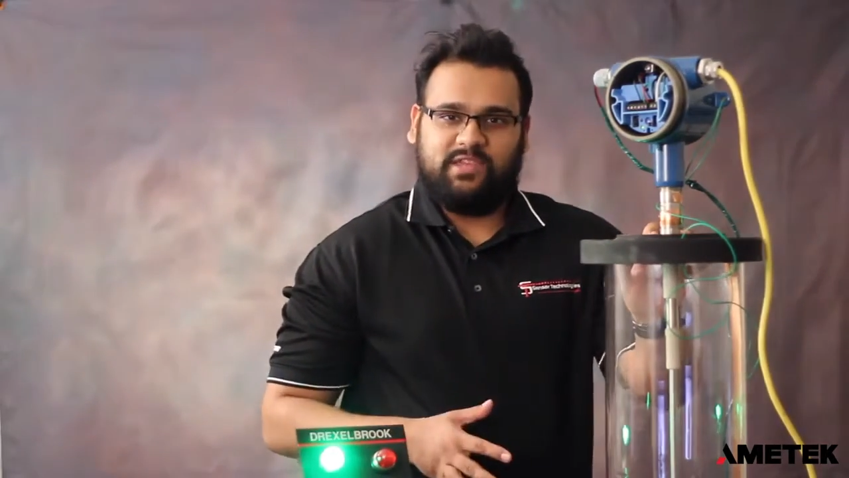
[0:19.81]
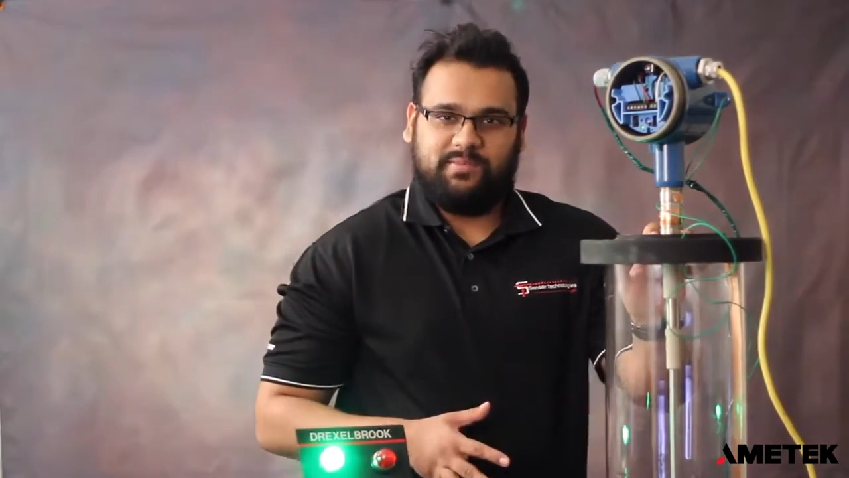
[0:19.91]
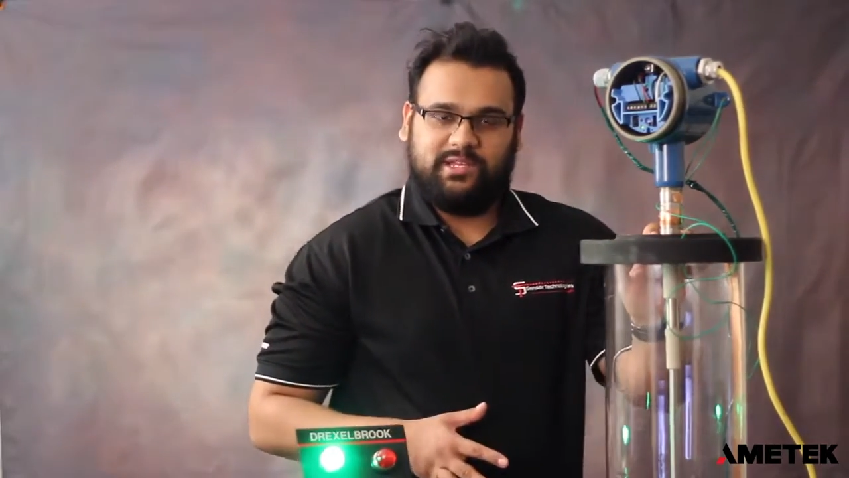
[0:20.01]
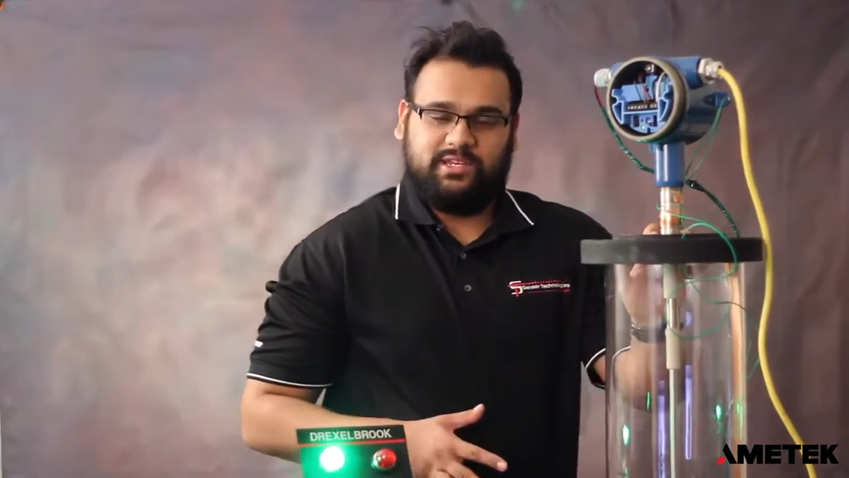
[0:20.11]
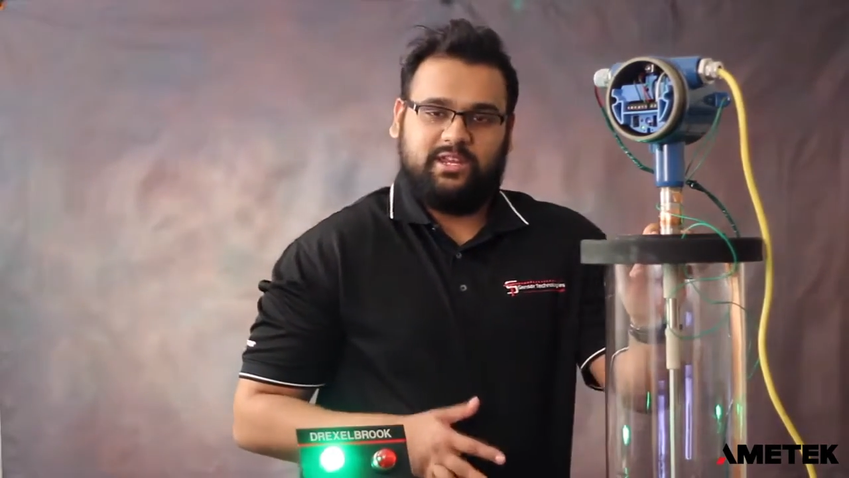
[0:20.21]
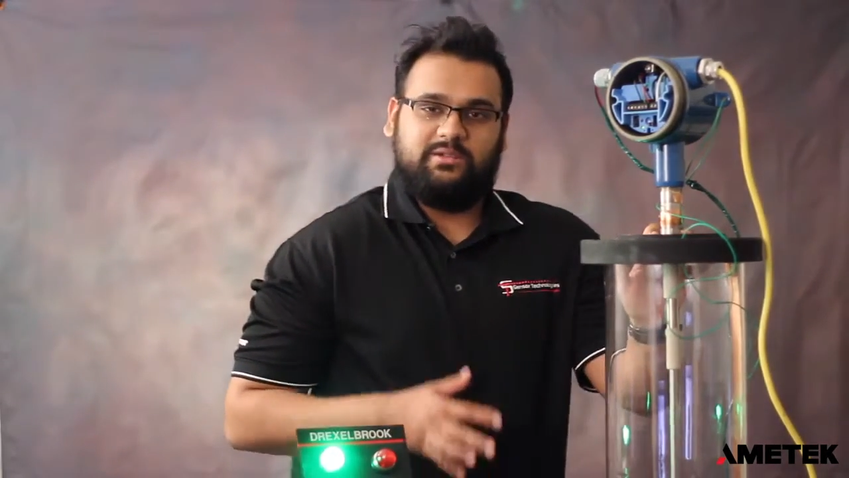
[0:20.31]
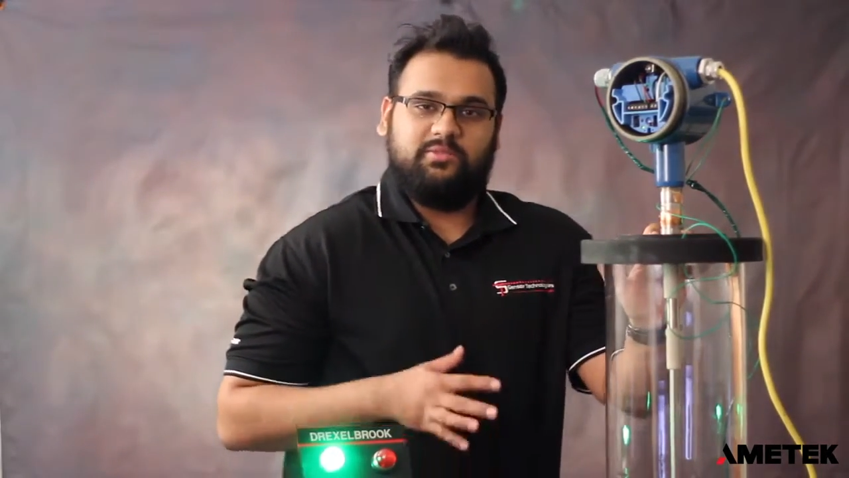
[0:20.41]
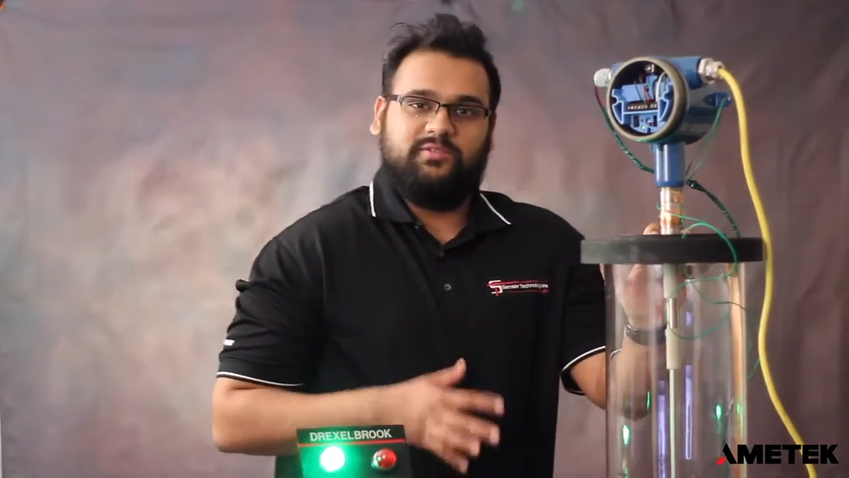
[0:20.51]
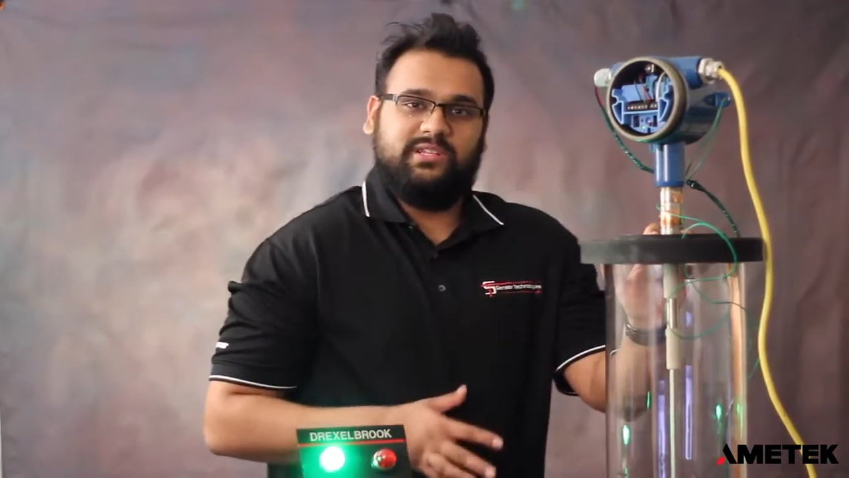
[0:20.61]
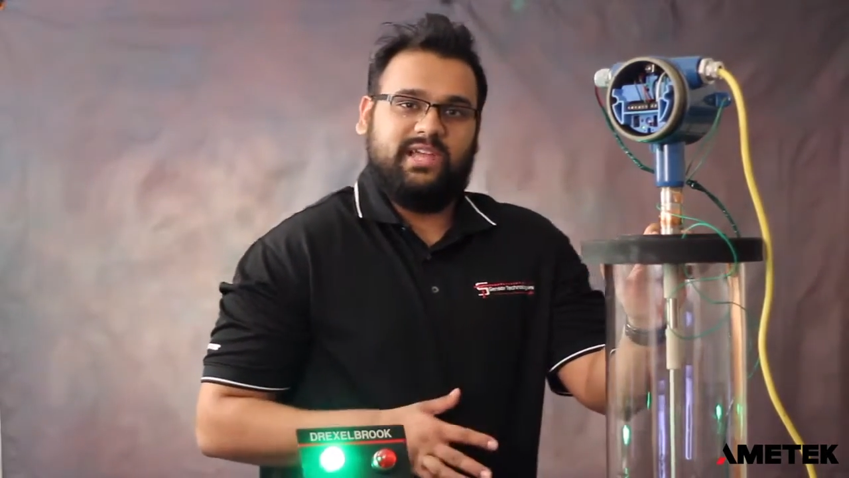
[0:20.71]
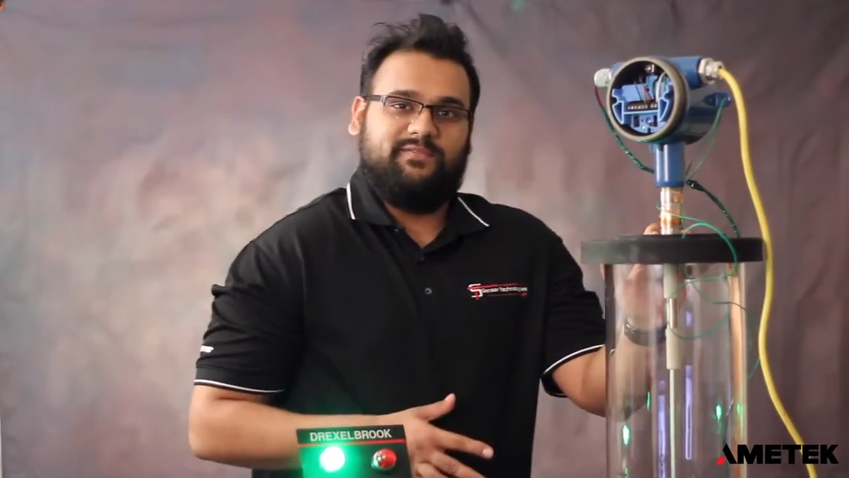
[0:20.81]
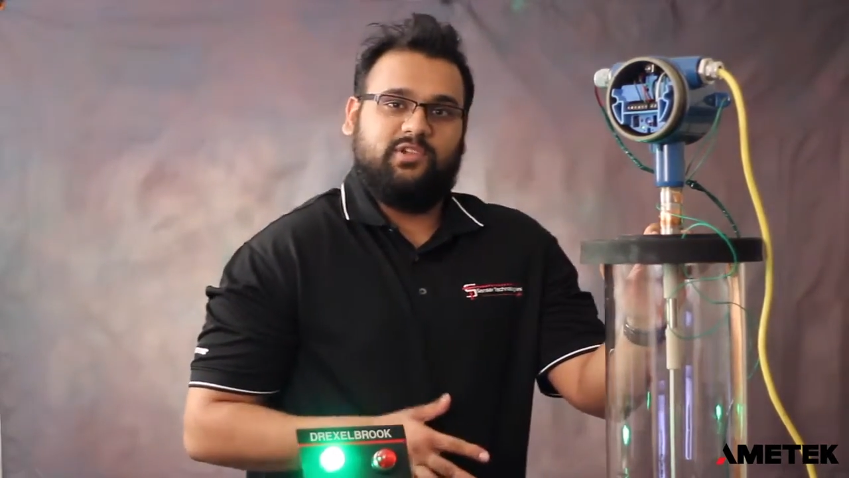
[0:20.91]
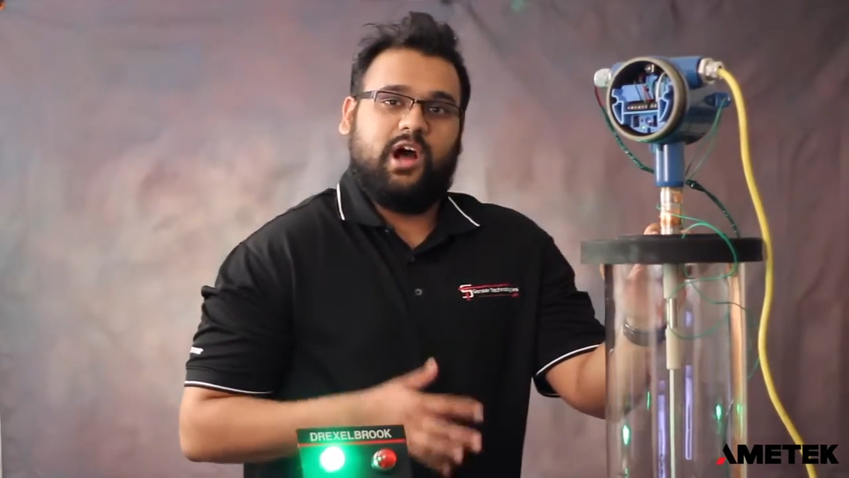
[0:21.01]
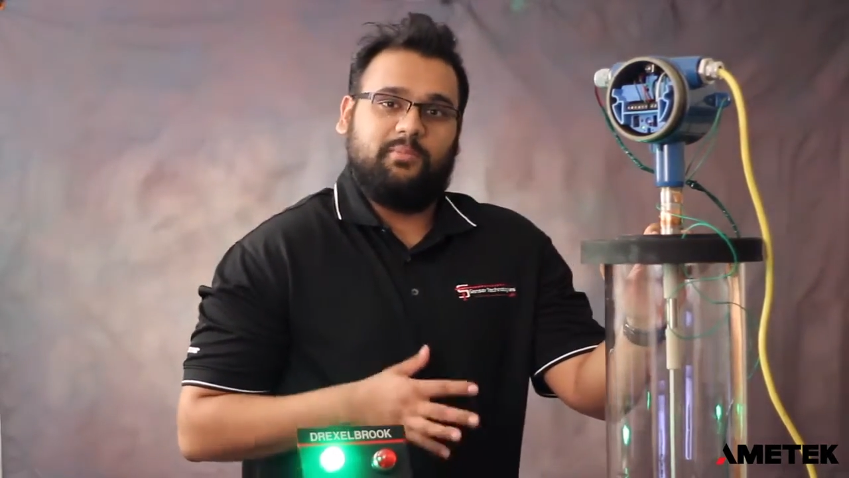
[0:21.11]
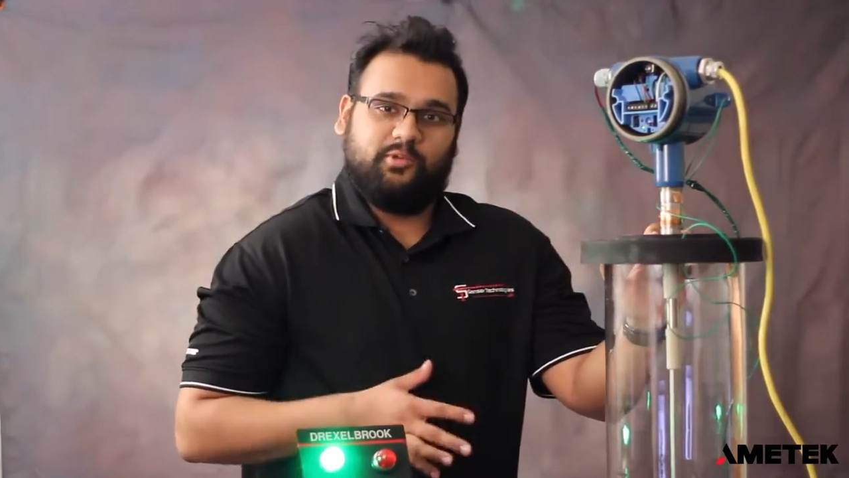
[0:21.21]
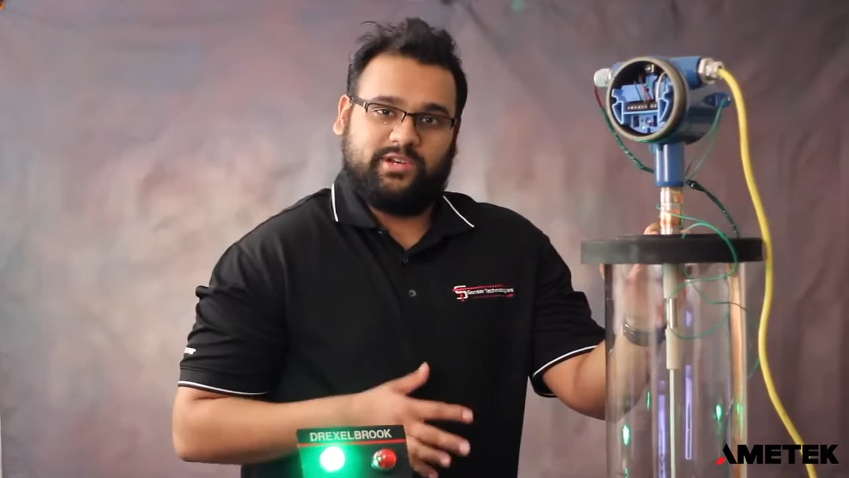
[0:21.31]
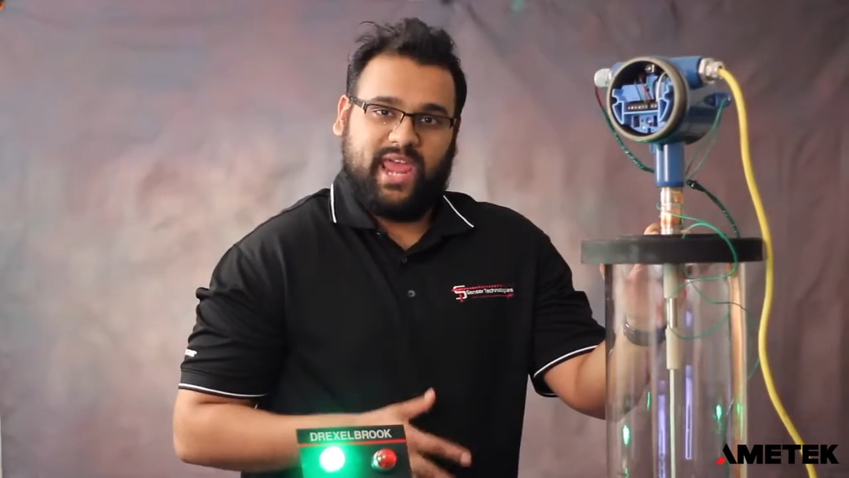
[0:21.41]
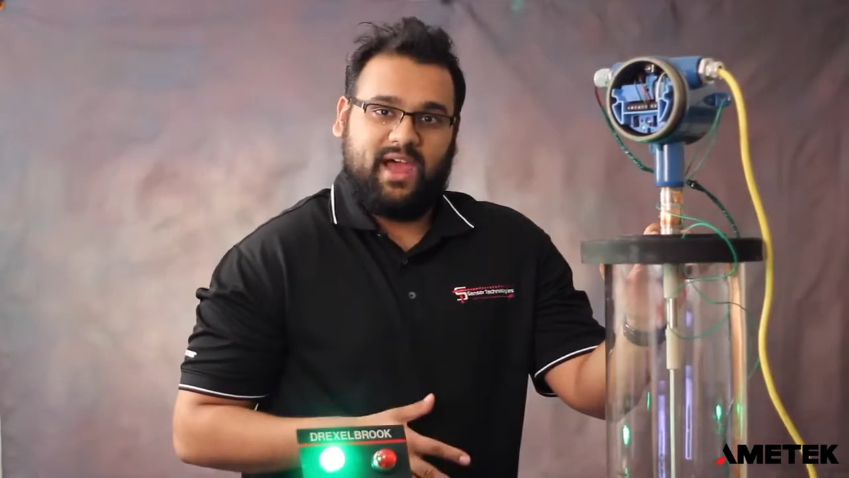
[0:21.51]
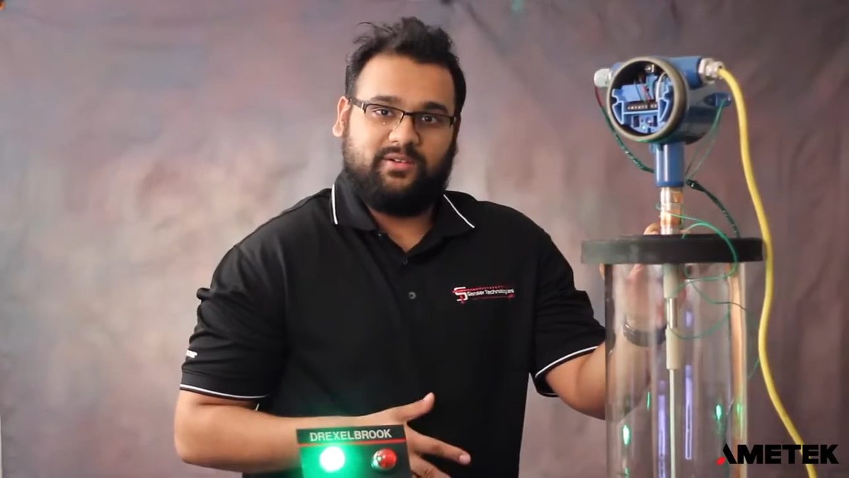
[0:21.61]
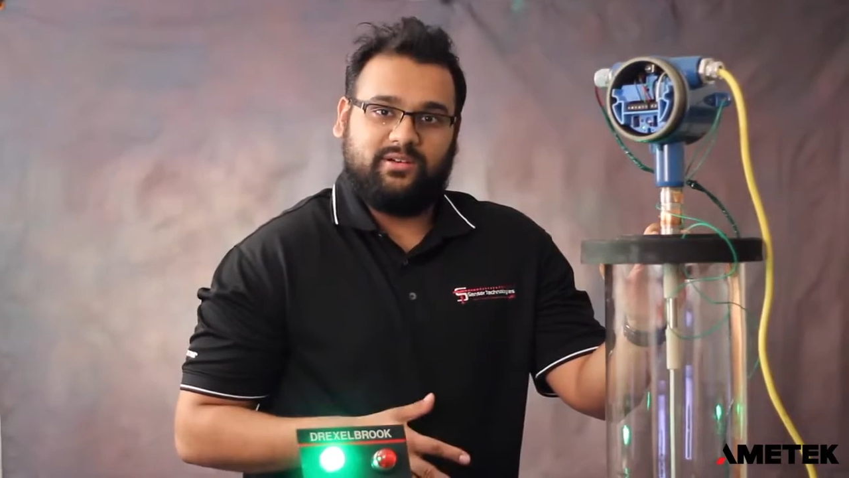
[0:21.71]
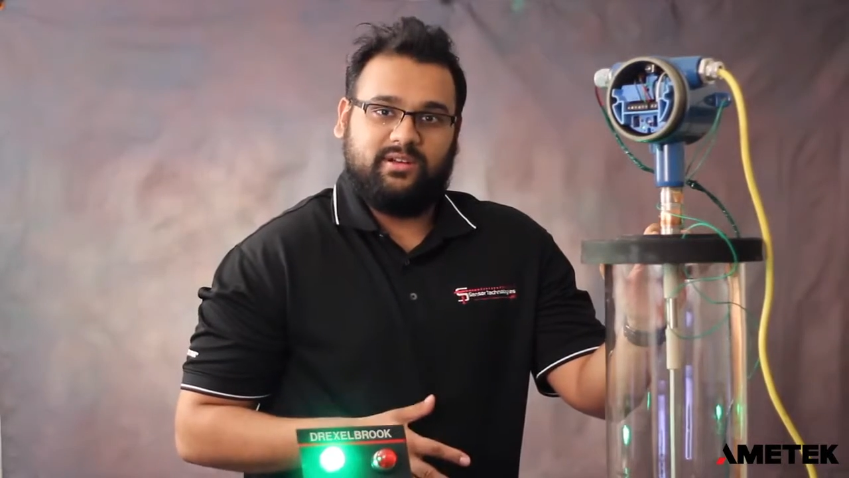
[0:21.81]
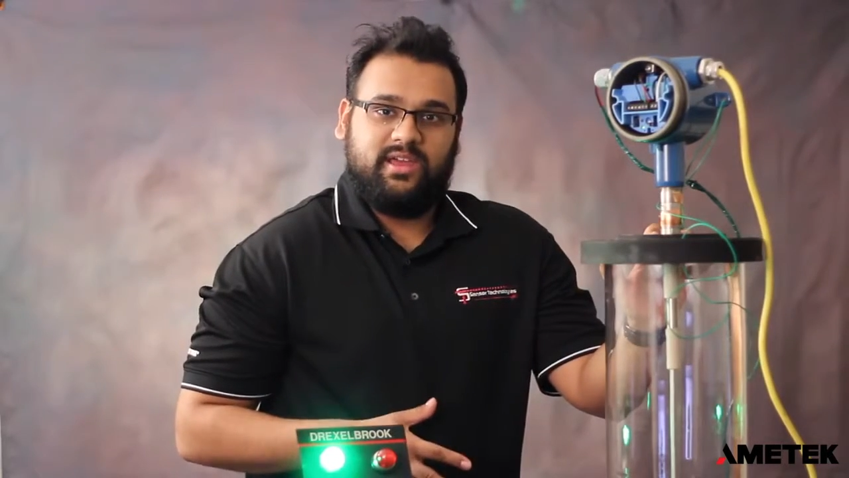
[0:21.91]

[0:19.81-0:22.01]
the ability to move the level up or down.